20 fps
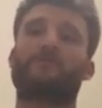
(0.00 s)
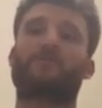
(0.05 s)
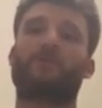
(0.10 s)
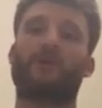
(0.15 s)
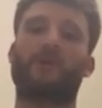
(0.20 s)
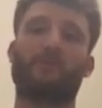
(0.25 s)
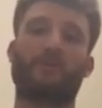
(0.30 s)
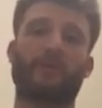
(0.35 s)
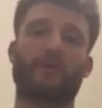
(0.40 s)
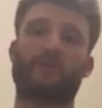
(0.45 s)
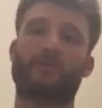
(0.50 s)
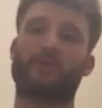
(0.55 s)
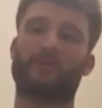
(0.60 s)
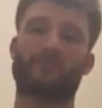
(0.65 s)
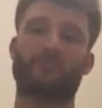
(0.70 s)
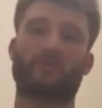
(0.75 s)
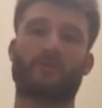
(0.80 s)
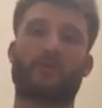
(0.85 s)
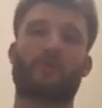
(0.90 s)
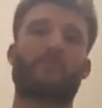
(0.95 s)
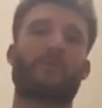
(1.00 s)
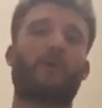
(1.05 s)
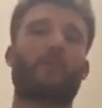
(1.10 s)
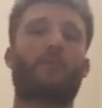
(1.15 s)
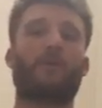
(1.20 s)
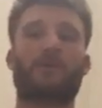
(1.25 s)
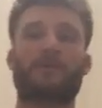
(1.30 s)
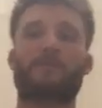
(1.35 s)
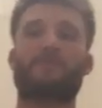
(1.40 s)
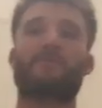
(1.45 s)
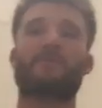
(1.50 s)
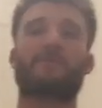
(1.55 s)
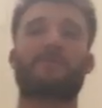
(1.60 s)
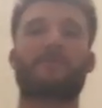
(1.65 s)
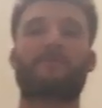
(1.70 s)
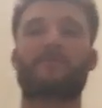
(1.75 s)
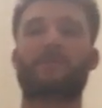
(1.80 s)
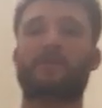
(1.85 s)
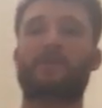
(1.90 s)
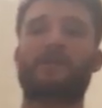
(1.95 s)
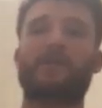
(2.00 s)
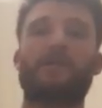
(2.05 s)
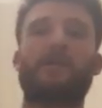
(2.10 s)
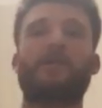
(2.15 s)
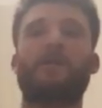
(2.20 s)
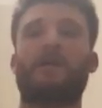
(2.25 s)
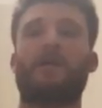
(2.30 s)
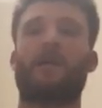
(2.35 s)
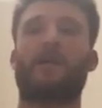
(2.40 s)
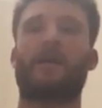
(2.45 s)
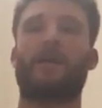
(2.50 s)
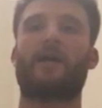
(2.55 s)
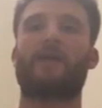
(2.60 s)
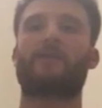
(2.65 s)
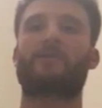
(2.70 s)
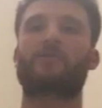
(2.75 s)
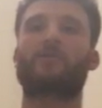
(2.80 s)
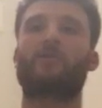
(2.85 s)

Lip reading: but I'm only going to talk about one specifically, and it's